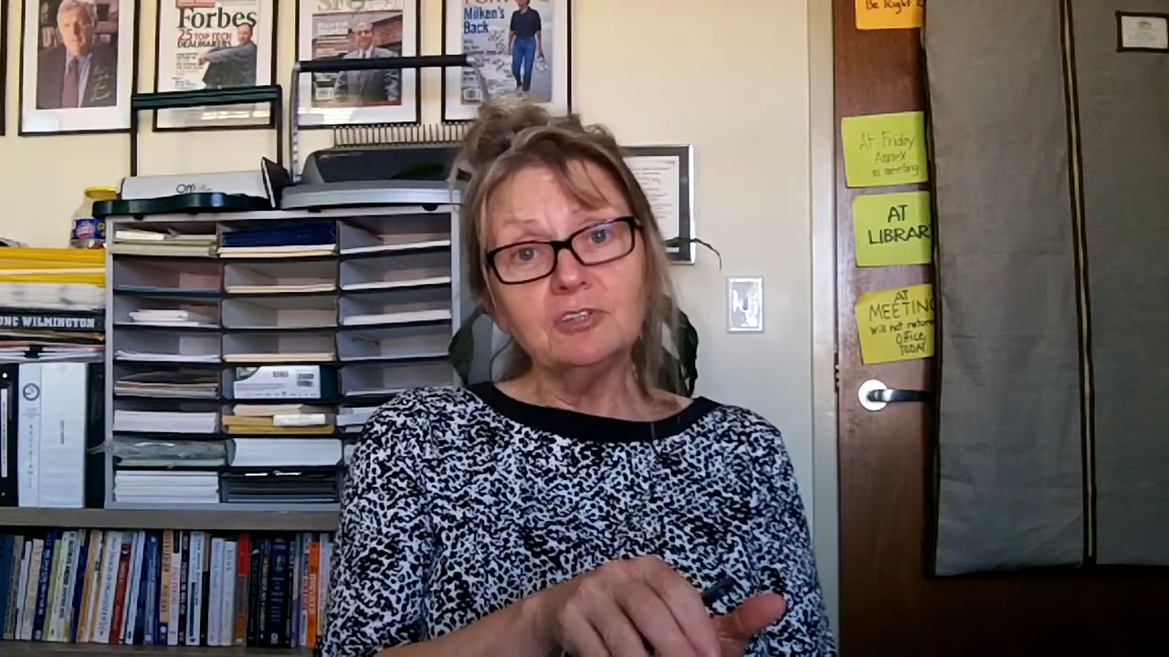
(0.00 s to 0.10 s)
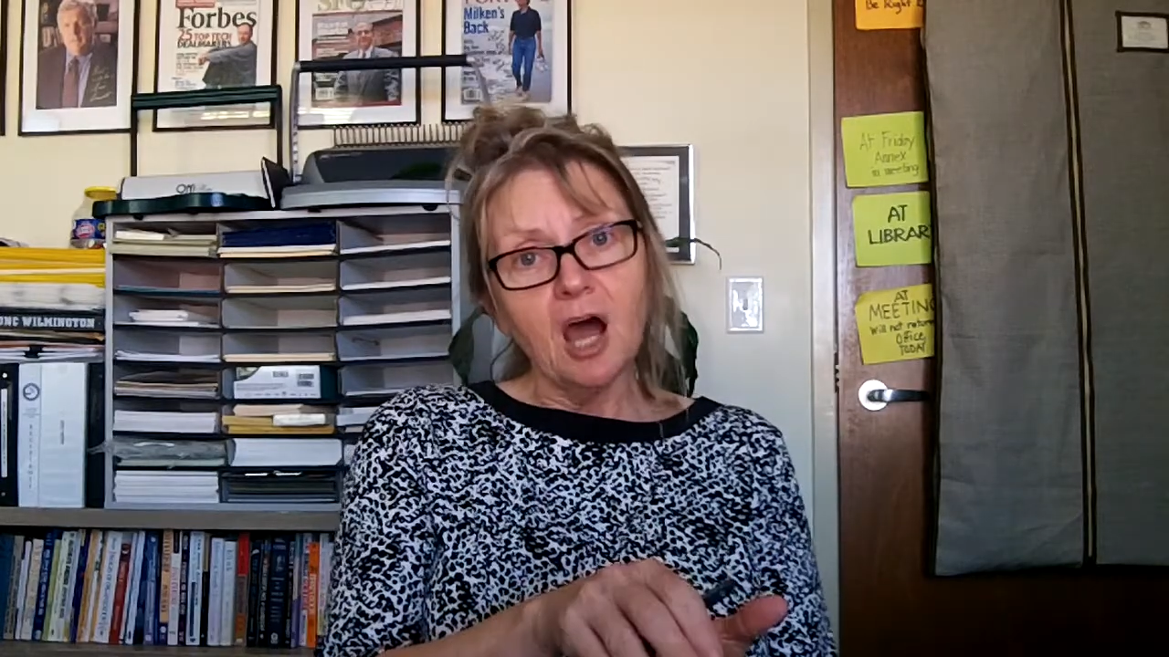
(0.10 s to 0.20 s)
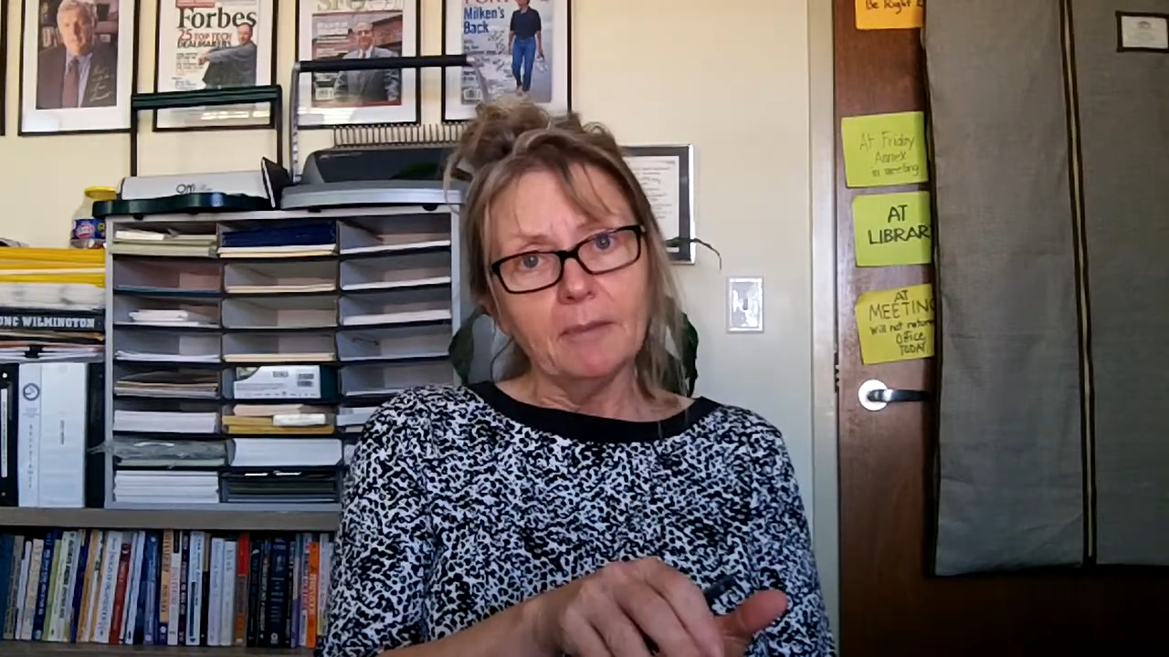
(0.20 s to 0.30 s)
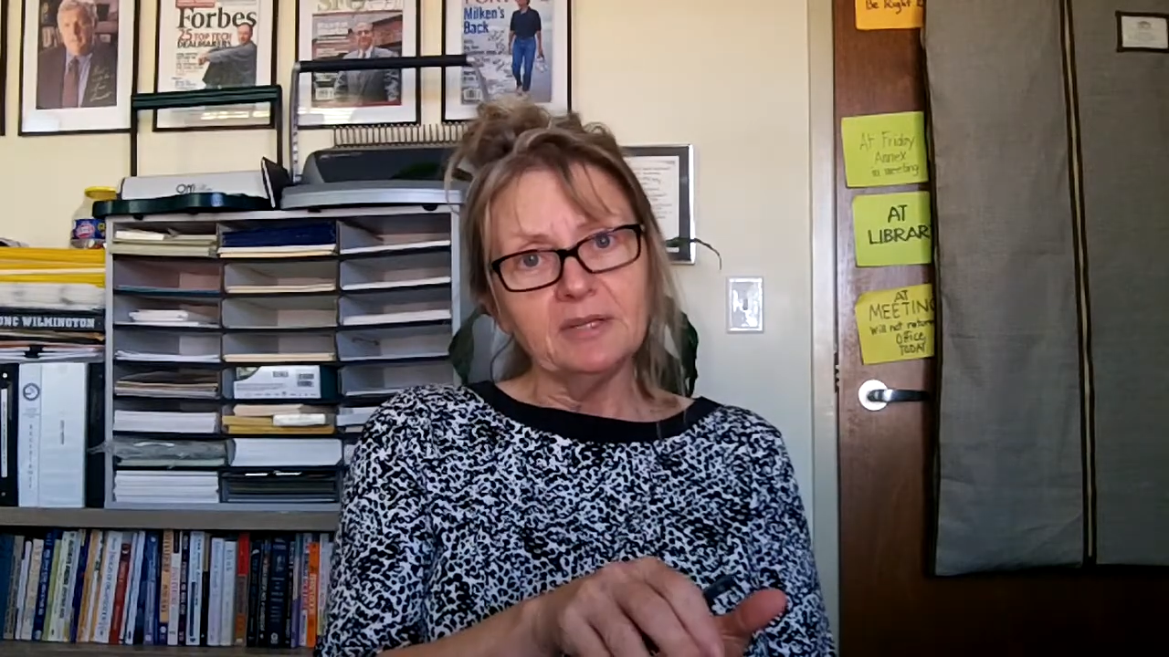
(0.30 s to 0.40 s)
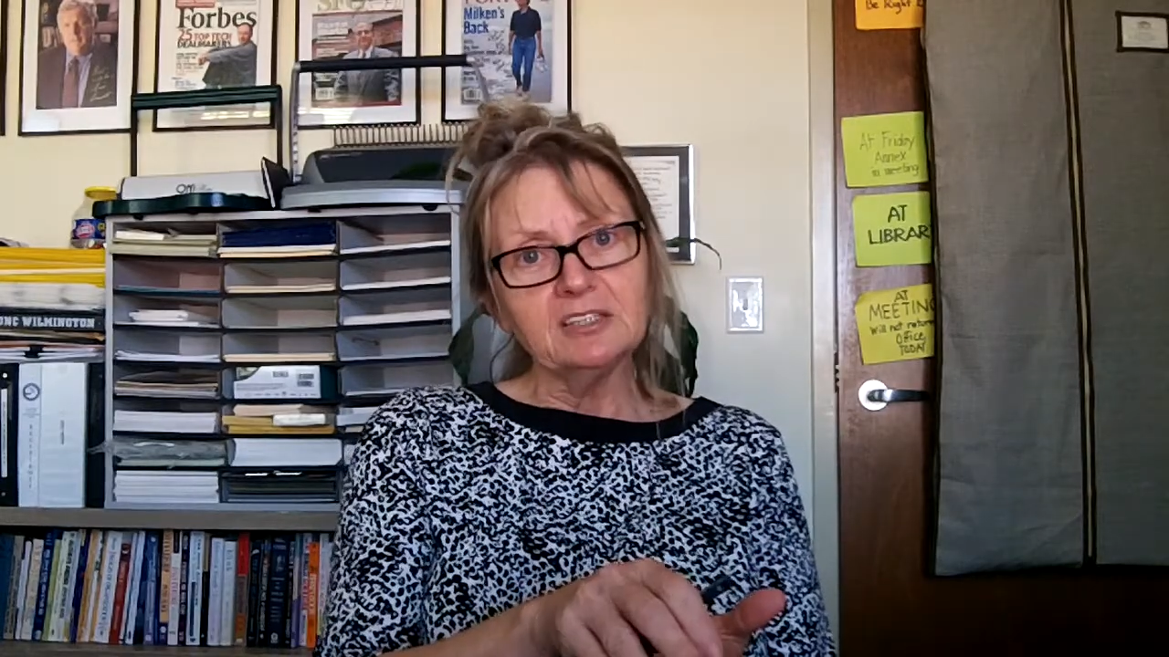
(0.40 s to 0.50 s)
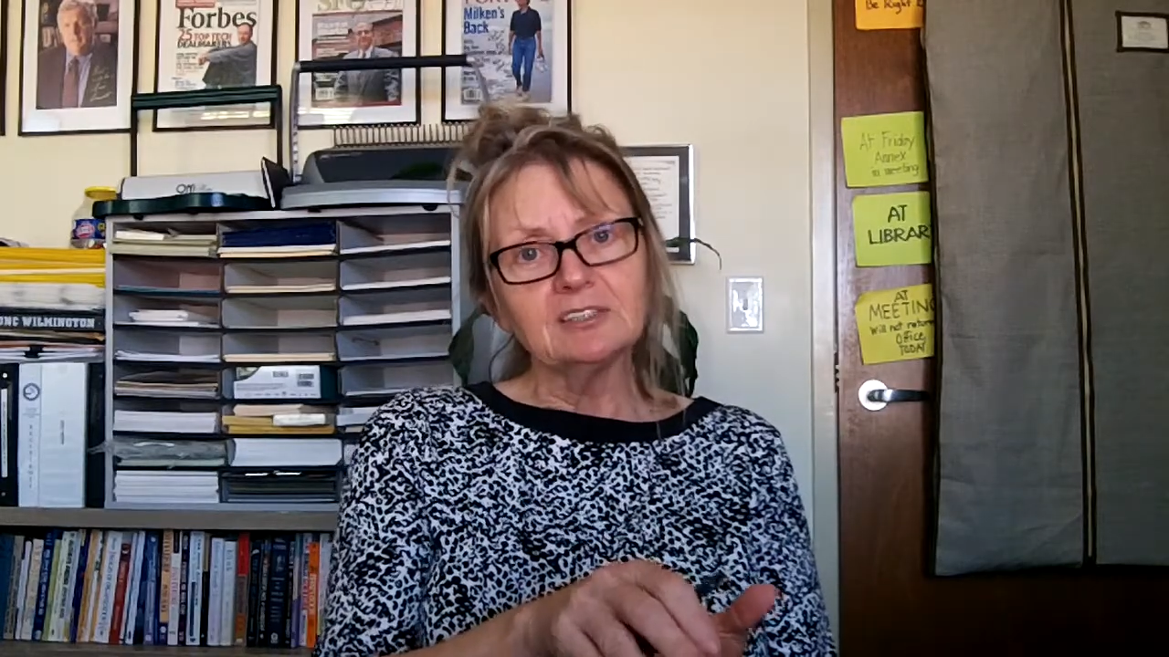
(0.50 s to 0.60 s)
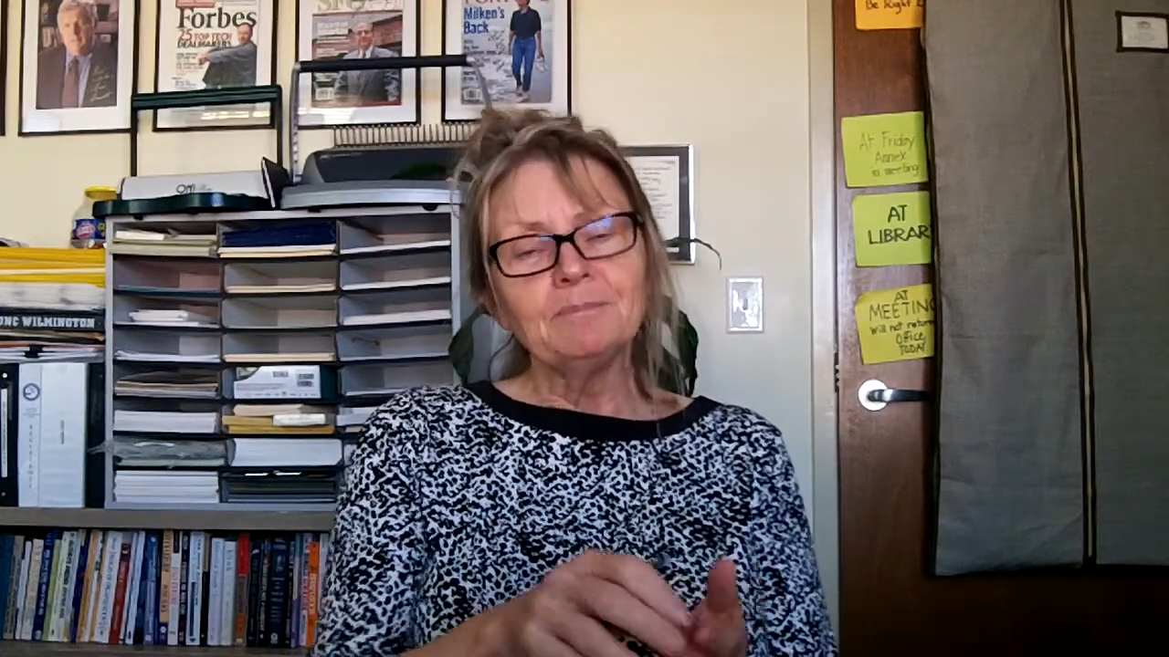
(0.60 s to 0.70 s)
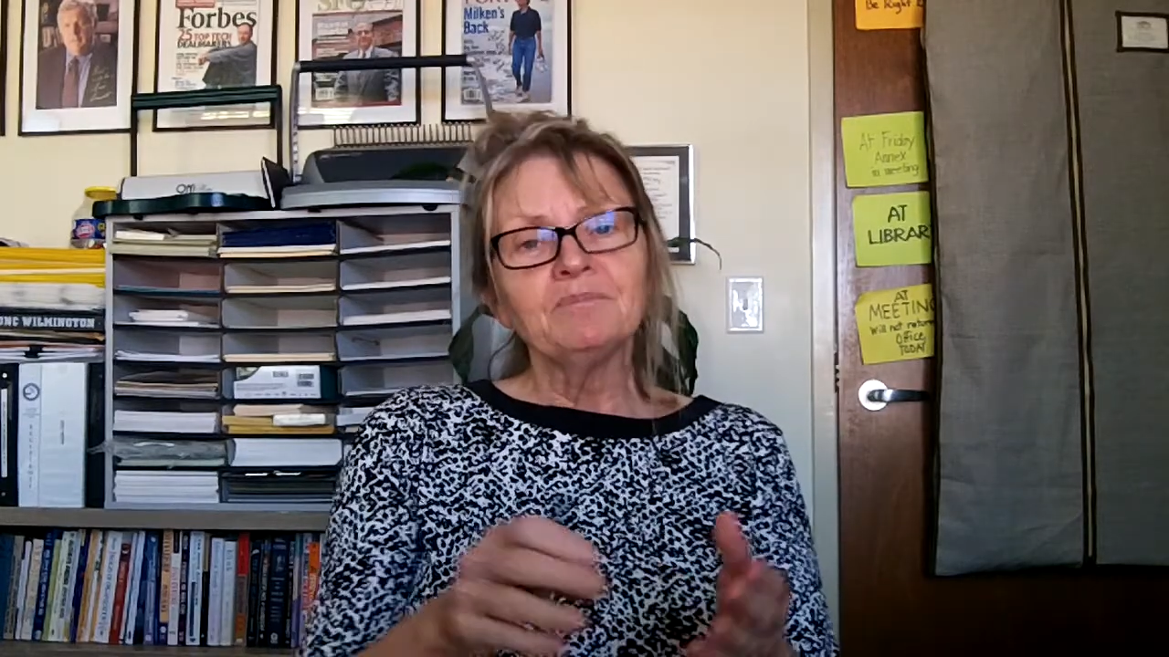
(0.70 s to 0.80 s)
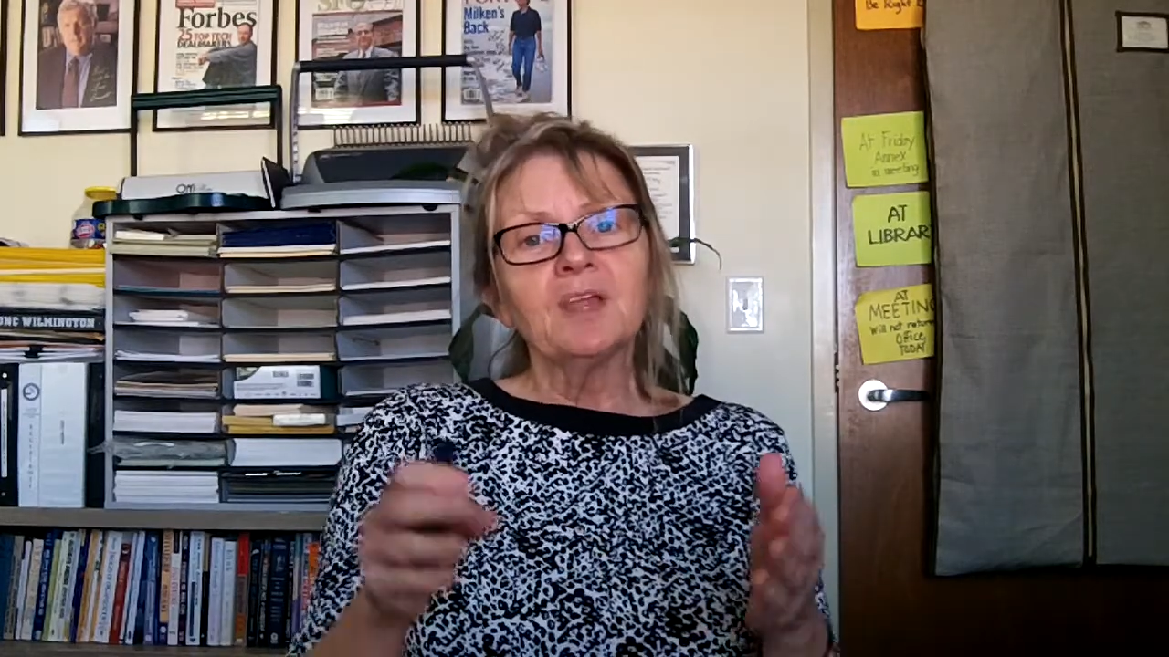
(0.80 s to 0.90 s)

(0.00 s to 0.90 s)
topics.